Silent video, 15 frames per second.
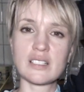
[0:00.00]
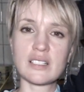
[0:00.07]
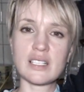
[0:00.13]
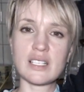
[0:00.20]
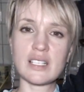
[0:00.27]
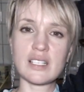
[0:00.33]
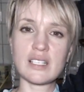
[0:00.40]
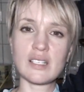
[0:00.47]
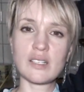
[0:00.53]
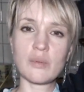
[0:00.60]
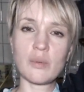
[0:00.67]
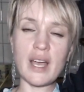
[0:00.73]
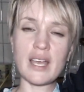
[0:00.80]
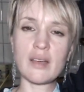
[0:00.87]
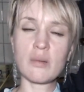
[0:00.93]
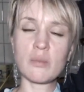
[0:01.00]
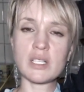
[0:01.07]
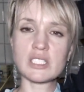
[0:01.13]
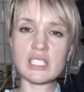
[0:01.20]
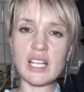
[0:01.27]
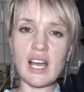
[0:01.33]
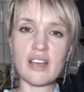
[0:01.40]
the way in
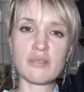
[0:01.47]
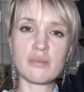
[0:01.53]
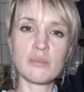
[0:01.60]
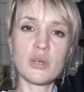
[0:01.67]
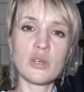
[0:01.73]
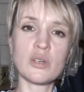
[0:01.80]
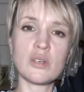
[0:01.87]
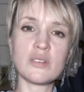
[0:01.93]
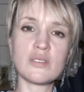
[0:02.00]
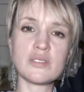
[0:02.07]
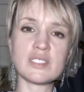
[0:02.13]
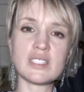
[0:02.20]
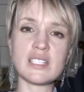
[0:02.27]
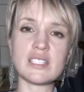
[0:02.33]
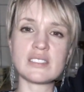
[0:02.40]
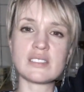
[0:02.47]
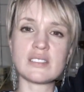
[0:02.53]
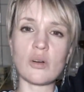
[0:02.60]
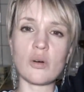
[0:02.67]
which life moves is,